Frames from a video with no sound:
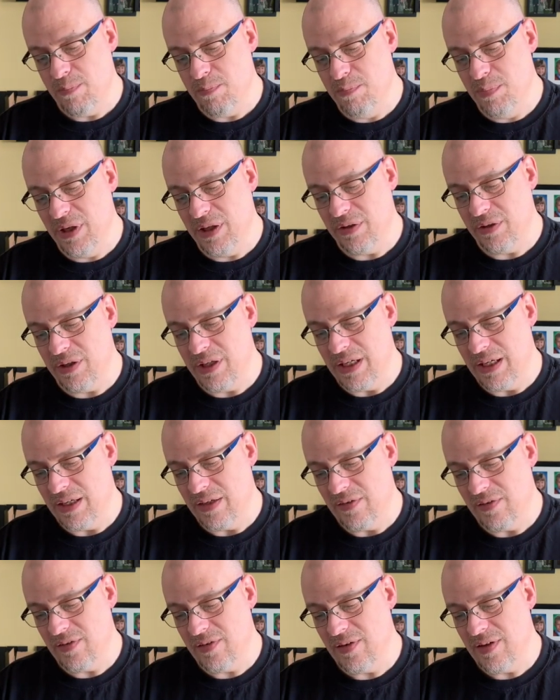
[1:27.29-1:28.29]

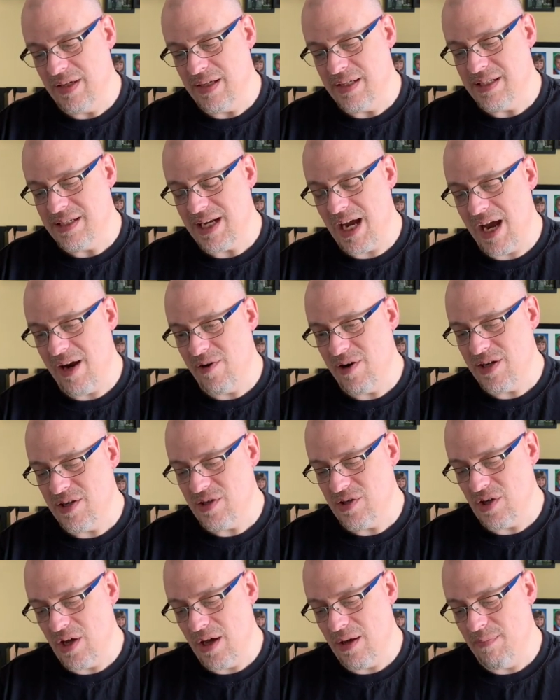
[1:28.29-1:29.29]
buildings.
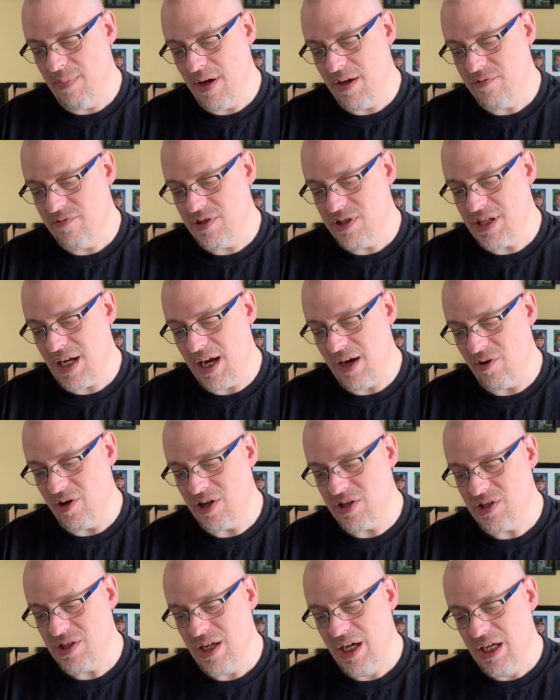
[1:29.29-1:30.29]
Terrace above
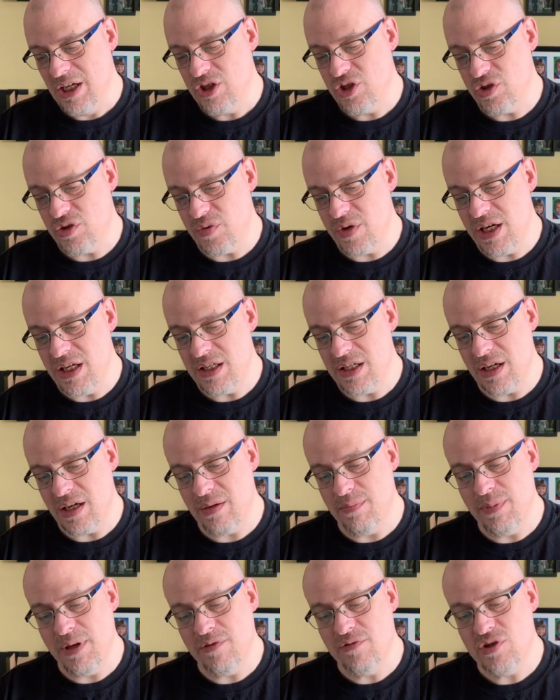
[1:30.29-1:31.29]
terrace, street
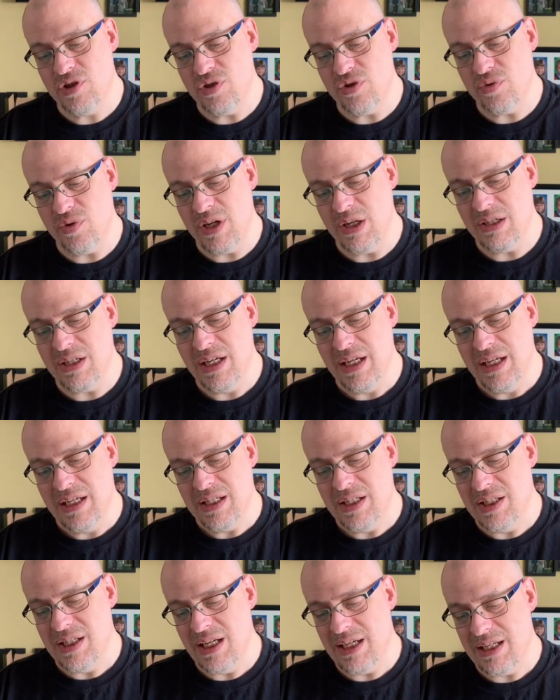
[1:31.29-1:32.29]
above street,
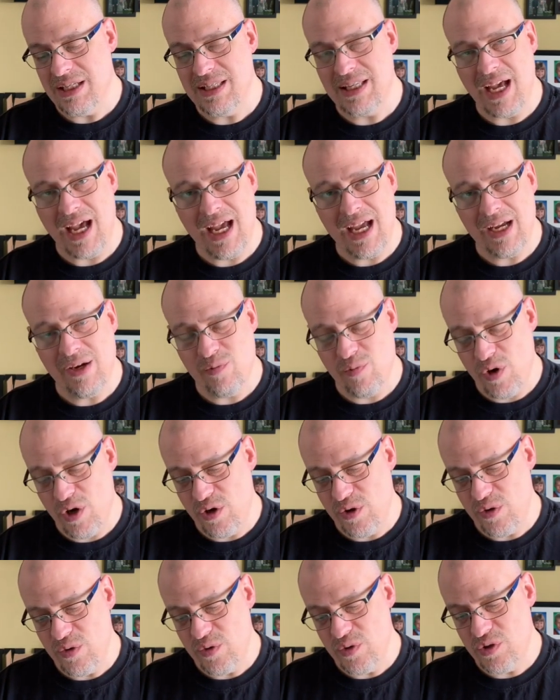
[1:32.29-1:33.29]
zigzag
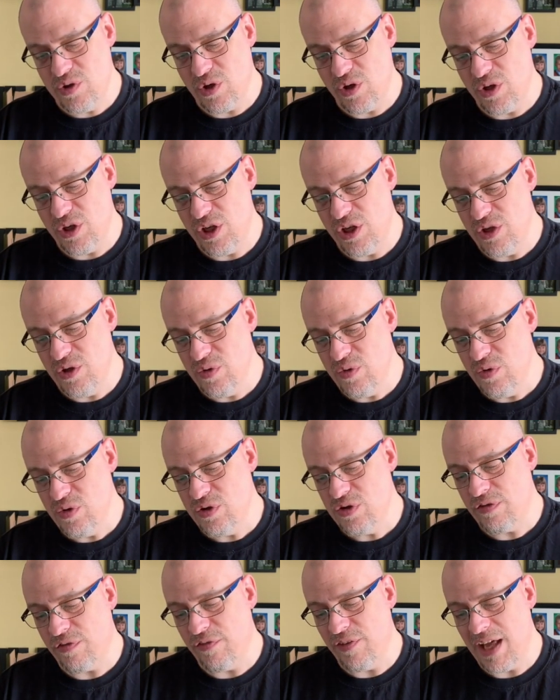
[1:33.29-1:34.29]
roads or
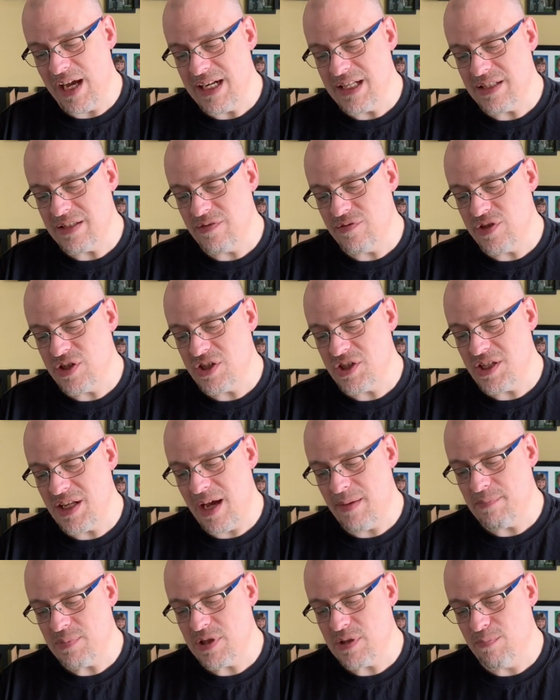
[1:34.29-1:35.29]
huge flights of
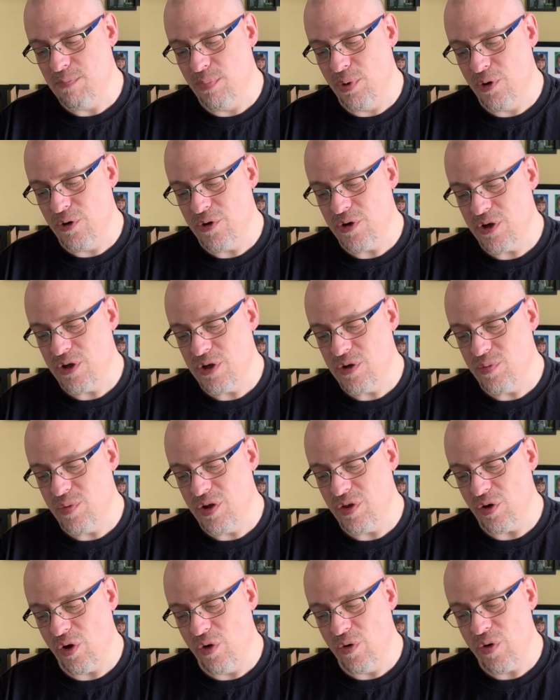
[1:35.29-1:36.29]
steps bordered
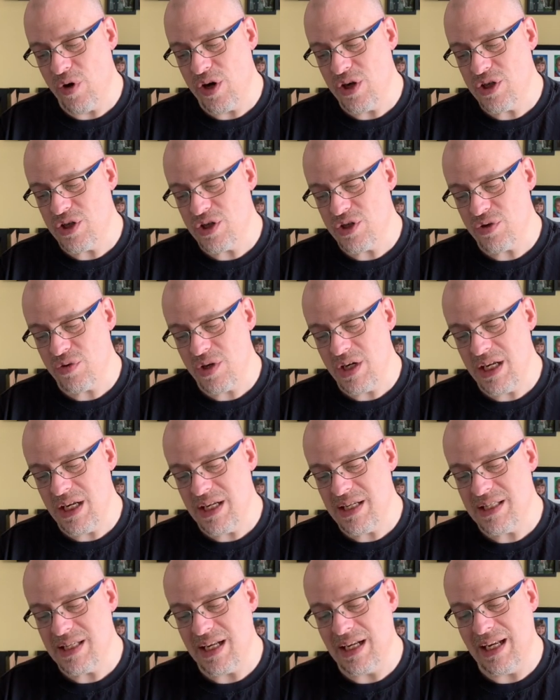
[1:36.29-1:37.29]
with orange
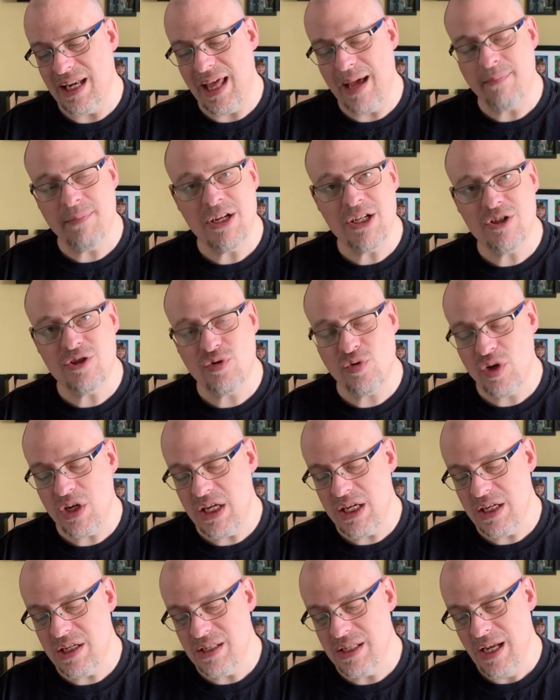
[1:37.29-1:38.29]
trees and lemon
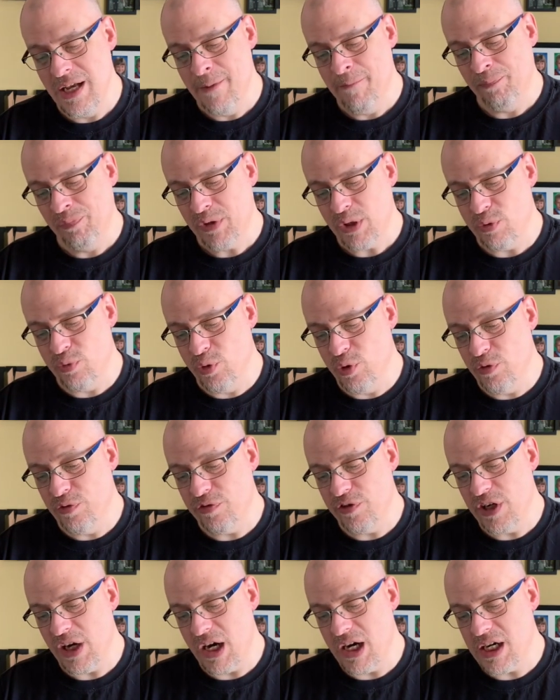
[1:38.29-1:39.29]
trees,
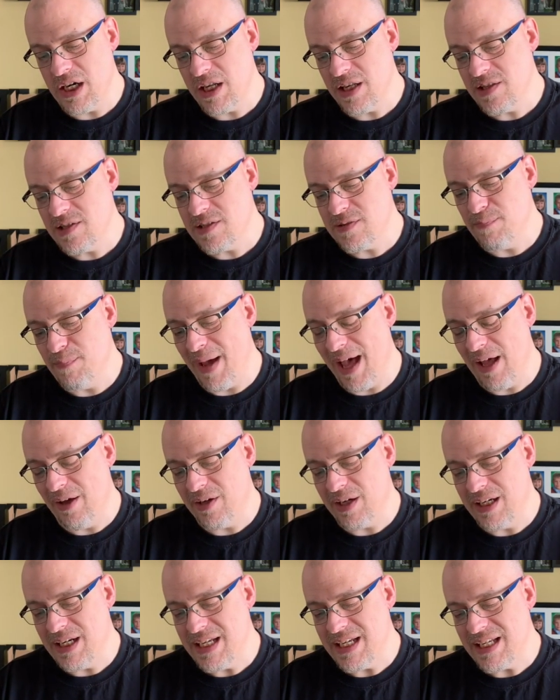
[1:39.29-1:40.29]
roof gardens,
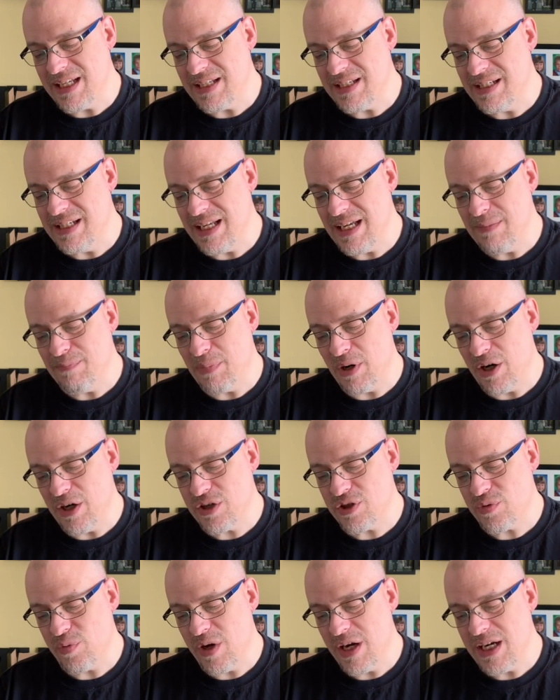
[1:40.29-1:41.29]
balconies, deep
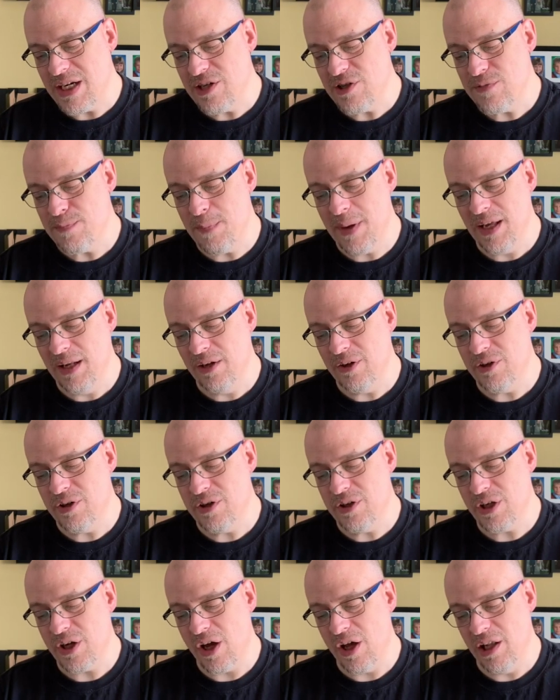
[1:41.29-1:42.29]
archways,
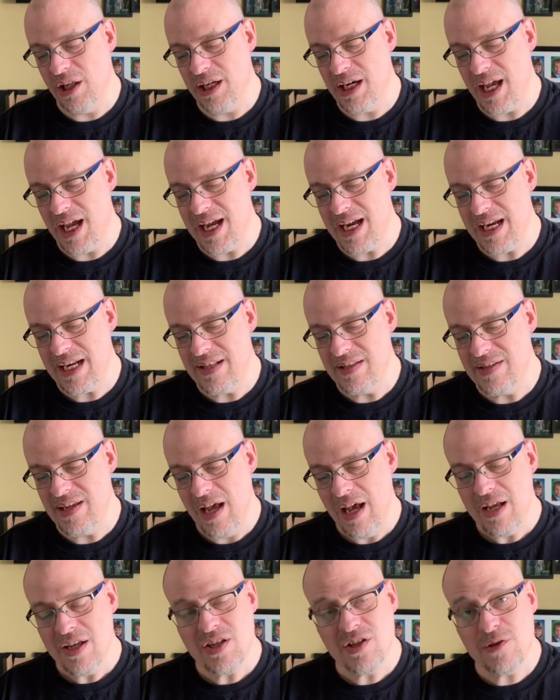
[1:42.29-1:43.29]
pillared colonnades,
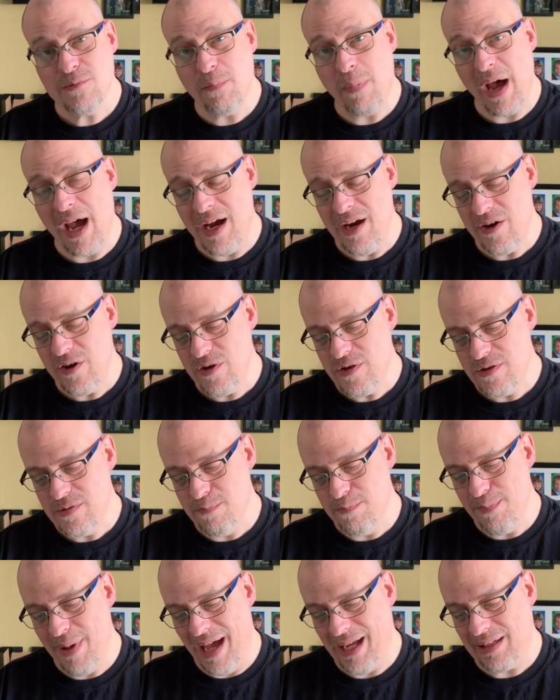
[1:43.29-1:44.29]
spires,
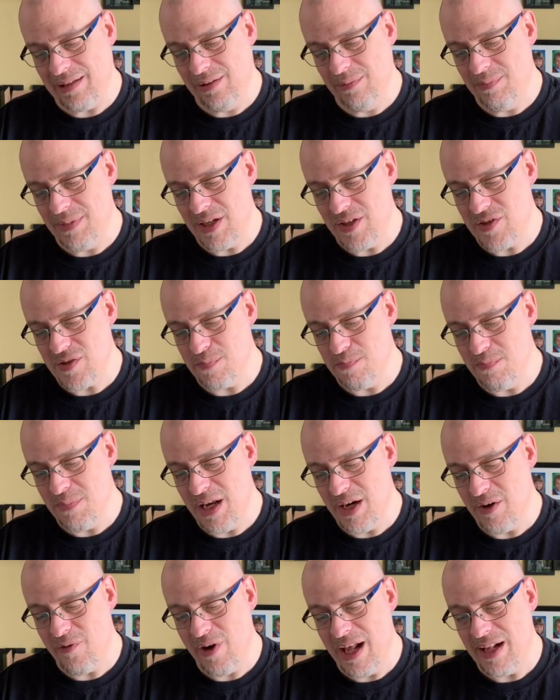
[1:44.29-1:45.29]
battlements,
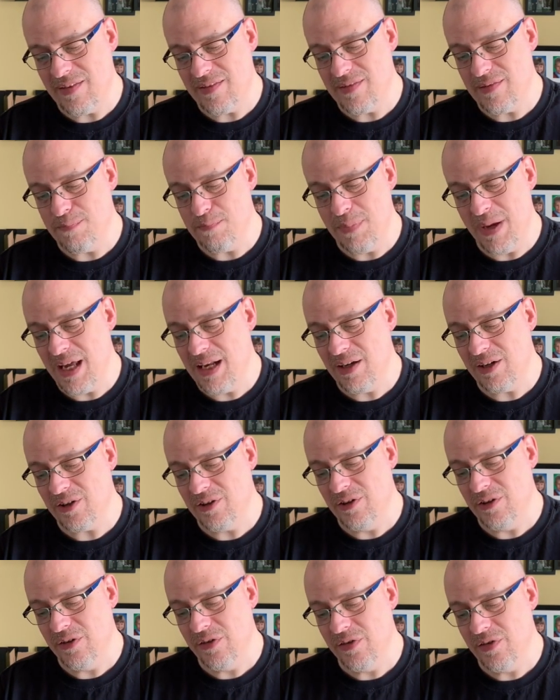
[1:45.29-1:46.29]
minarets,
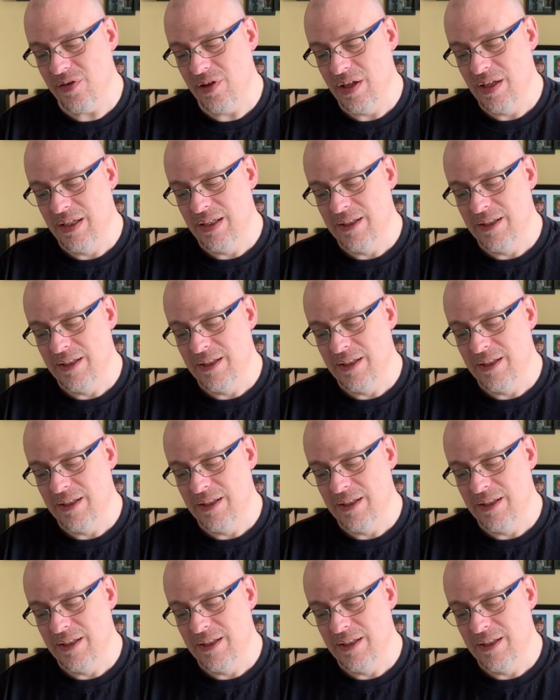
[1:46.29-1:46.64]
pinnacles.